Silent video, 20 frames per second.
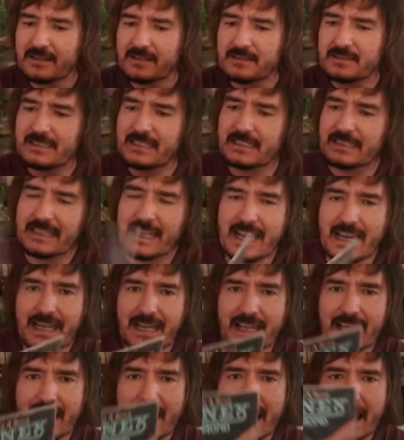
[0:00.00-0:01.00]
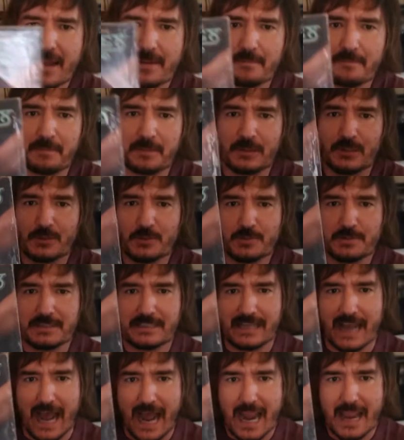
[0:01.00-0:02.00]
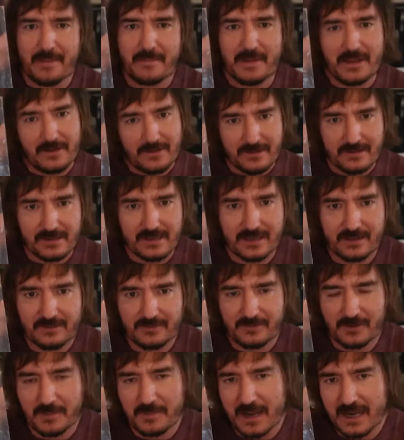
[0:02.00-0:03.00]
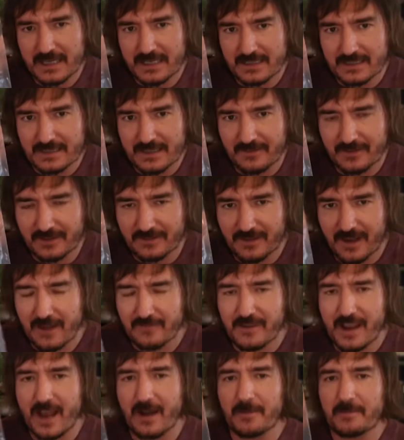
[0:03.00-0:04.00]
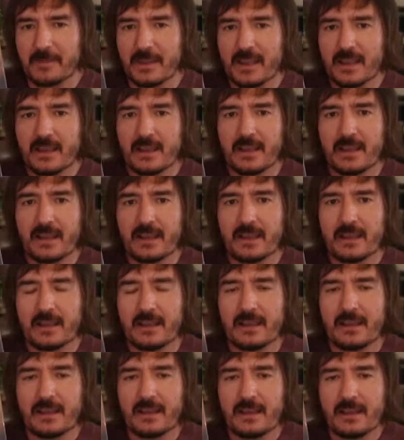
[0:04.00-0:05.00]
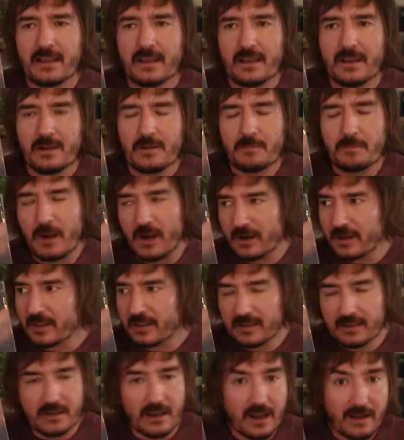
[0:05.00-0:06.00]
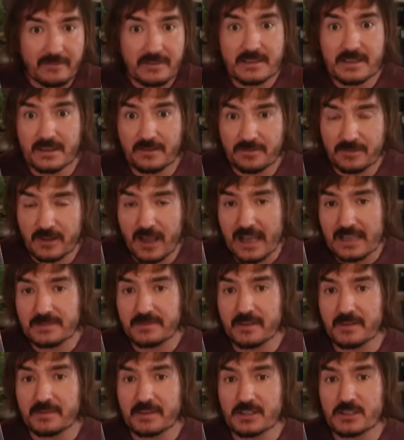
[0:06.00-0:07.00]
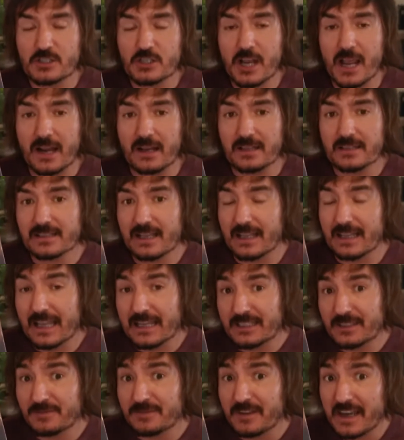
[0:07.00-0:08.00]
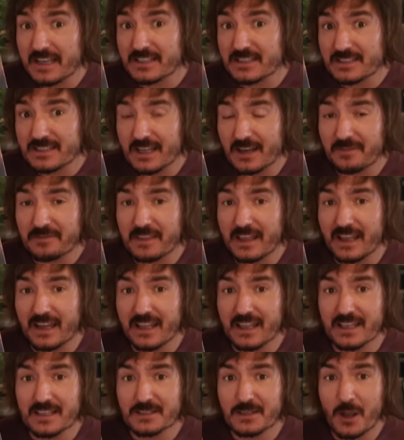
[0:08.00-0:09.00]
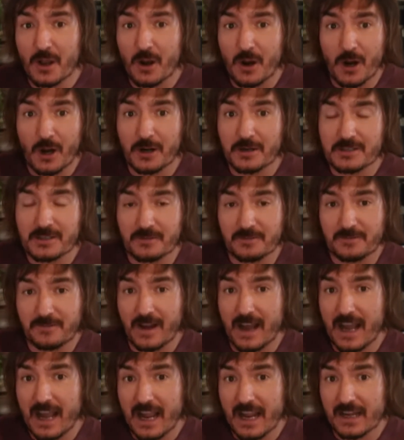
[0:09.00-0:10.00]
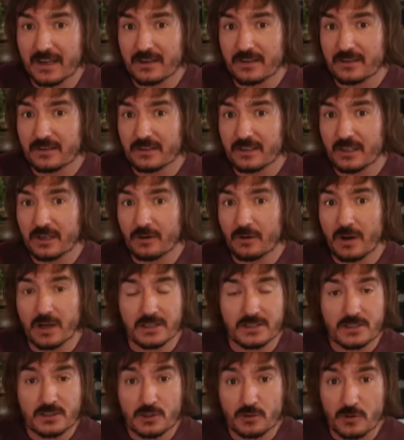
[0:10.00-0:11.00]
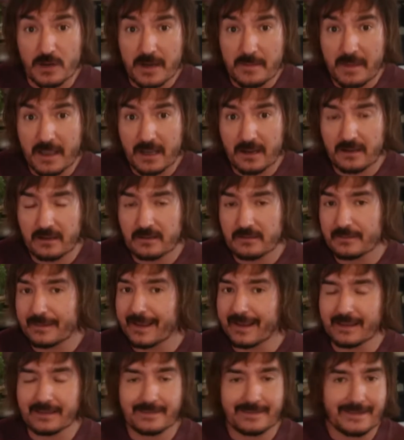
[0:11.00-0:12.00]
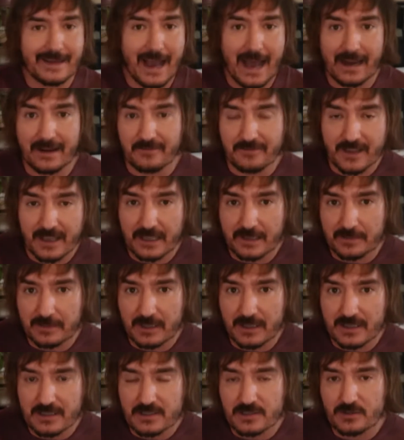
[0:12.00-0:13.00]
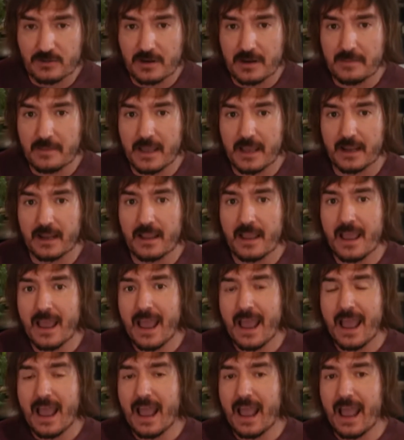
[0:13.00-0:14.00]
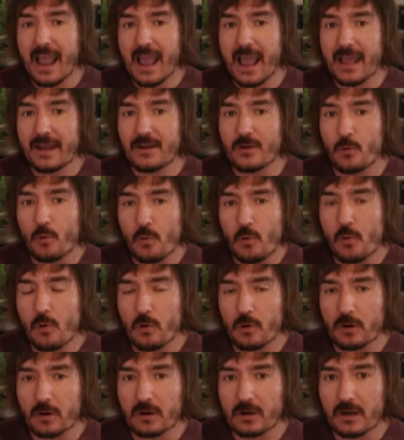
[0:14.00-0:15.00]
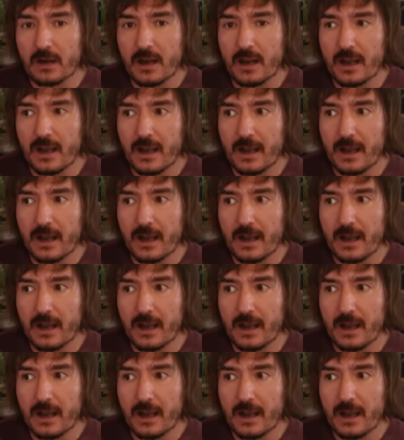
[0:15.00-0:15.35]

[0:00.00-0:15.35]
Delaney and Blue Diamond from 1975. Now, part of obviously the philosophy of this channel is I like to find stuff that is hard to find, on streaming, like it's not available on streaming, or